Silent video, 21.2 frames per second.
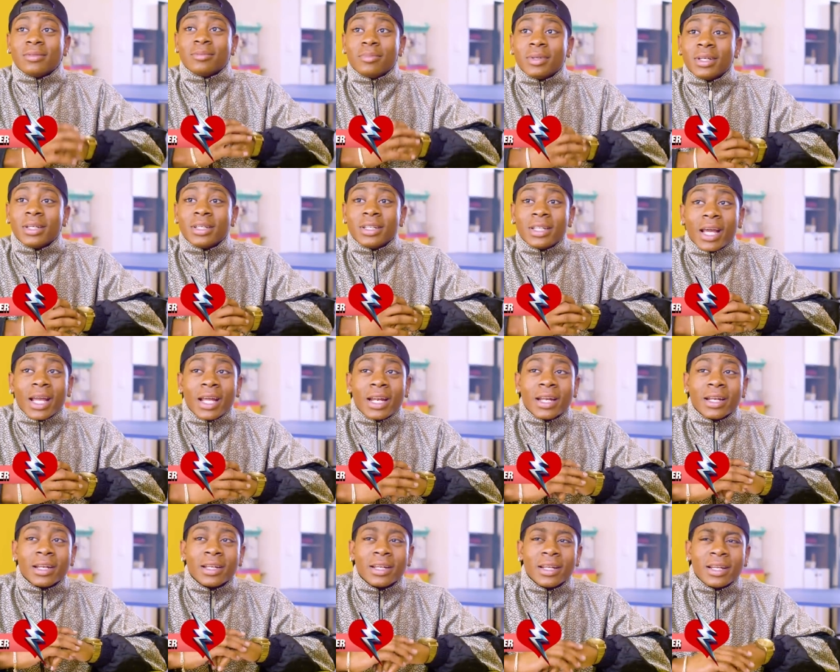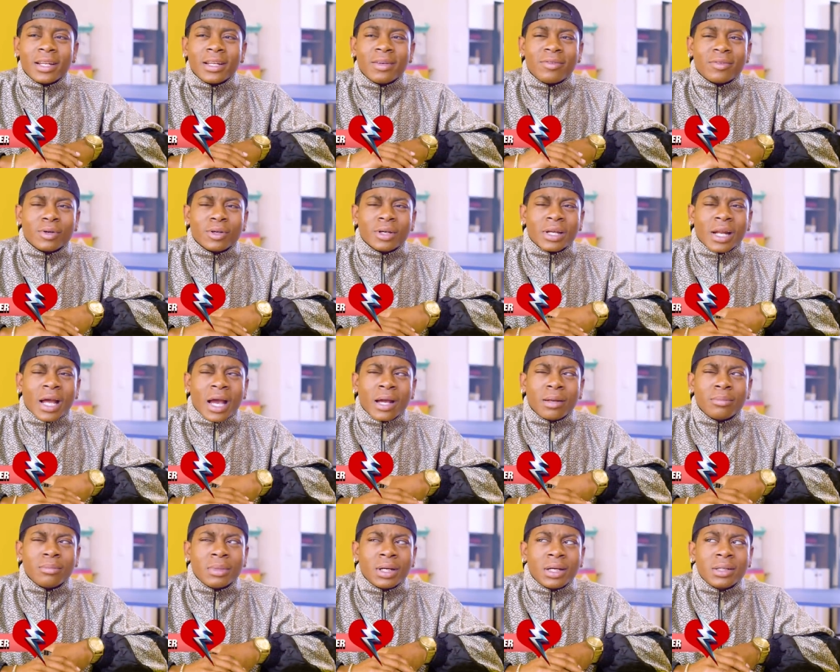been dating Lily for
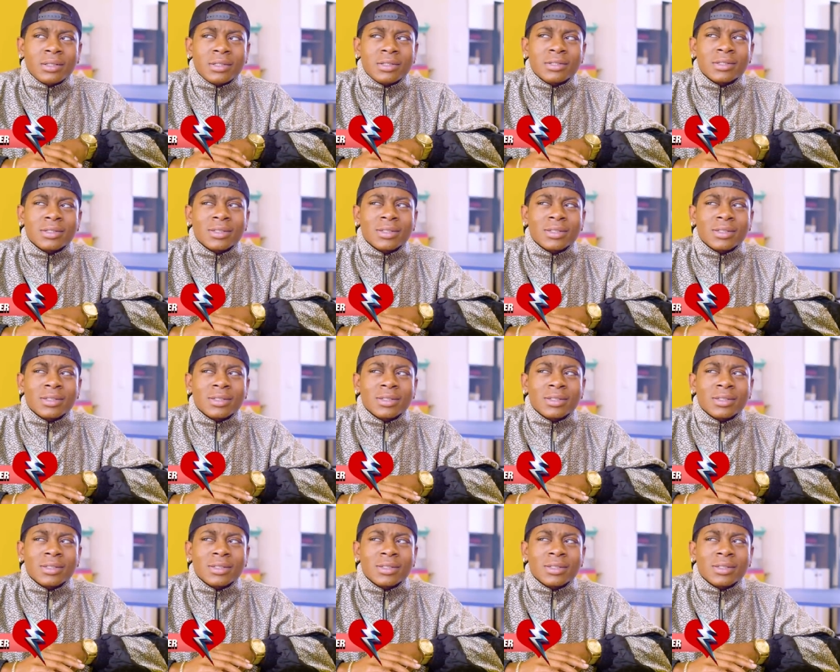nine months.